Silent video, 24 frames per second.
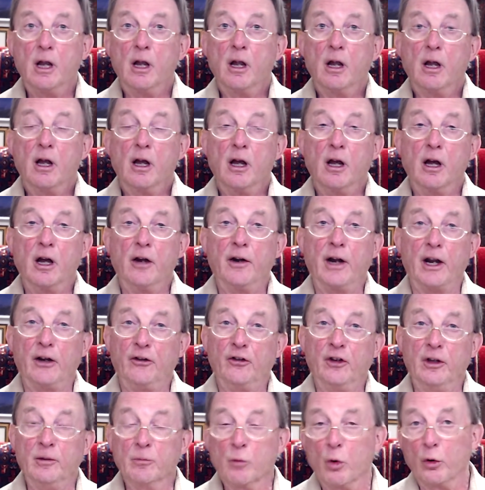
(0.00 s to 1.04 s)
are
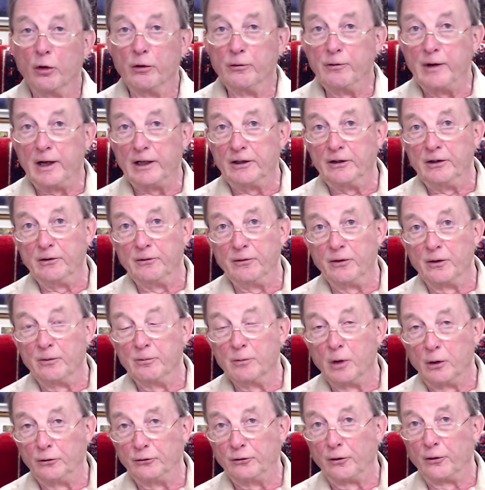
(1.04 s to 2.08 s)
actually more effective than
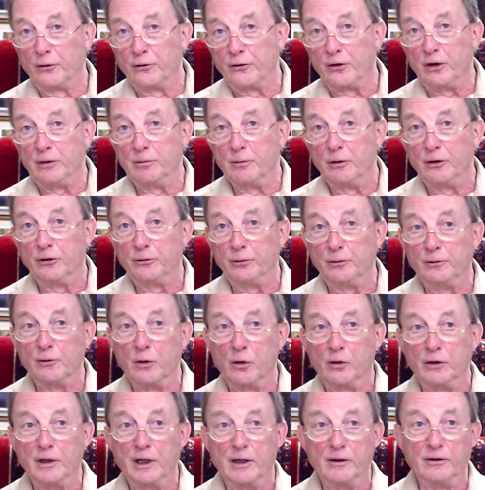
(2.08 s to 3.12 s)
most of the treatments we've got
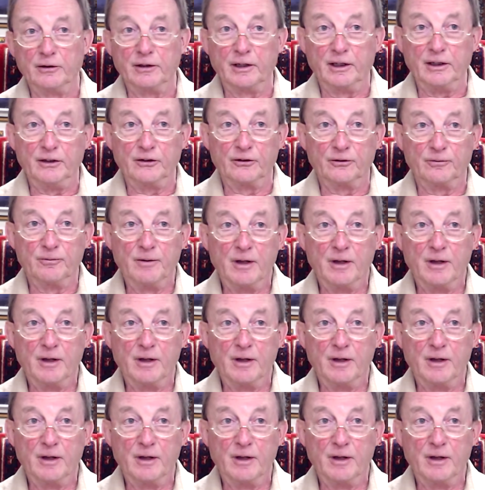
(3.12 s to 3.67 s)
nowadays.